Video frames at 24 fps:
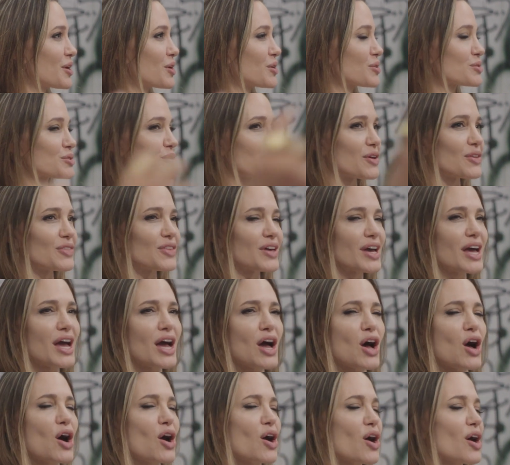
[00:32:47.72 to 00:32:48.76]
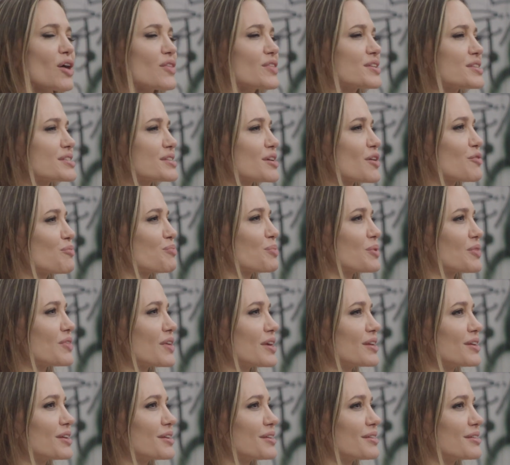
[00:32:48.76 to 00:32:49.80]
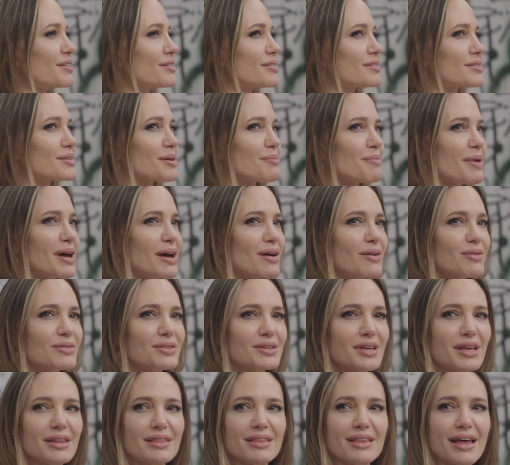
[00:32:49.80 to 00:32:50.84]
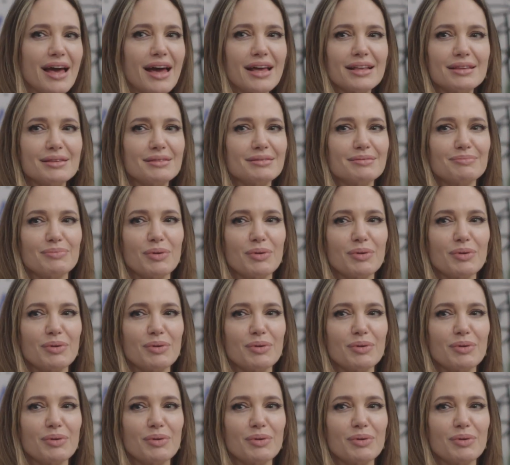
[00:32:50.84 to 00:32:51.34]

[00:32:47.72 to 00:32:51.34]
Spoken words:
clothes and everything, all this stuff, but then somehow that